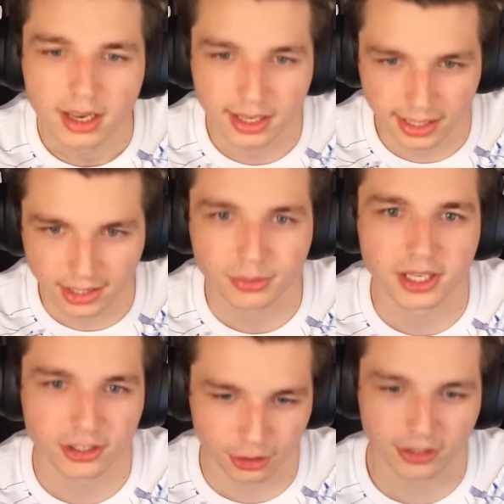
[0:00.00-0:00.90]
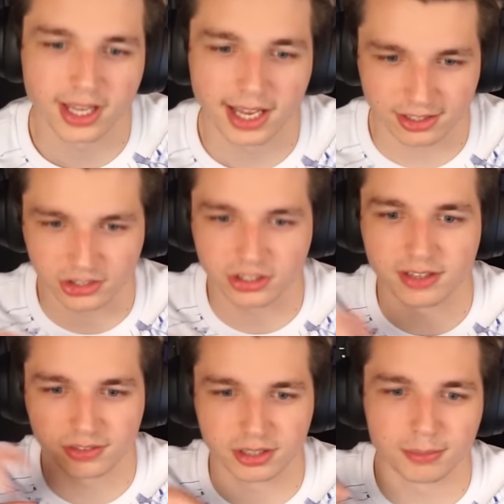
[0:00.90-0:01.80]
And that's when they turned that
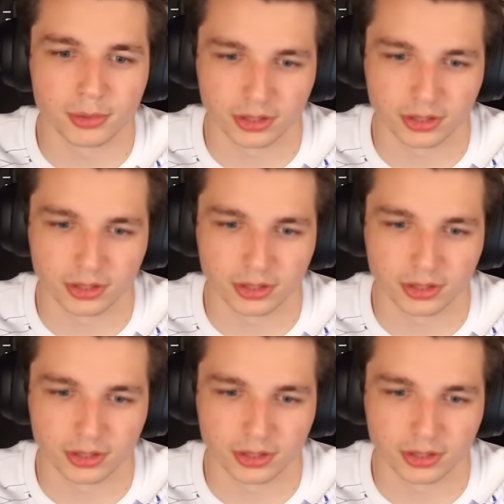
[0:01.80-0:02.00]
slave symbol.